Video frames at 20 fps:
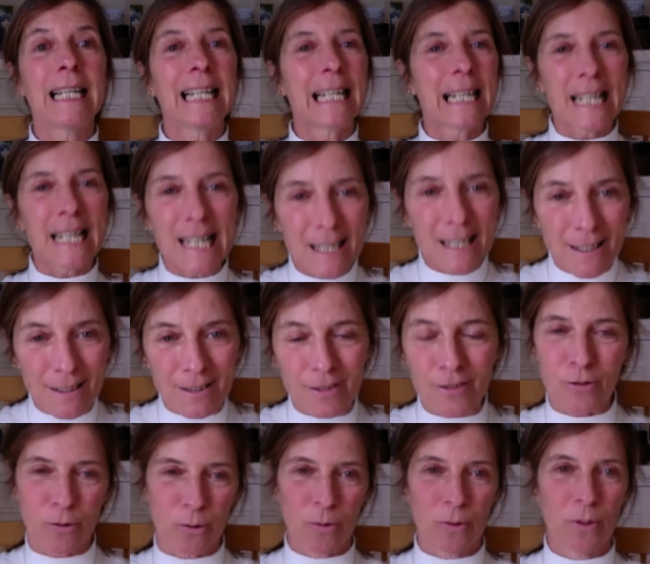
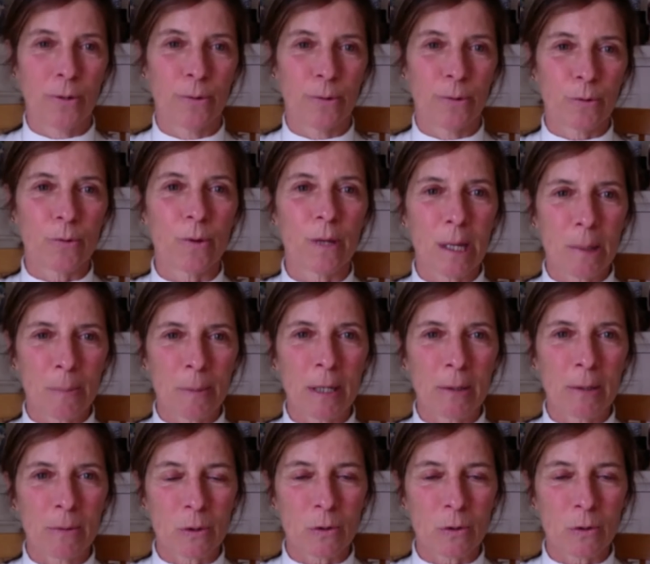needs to go to the about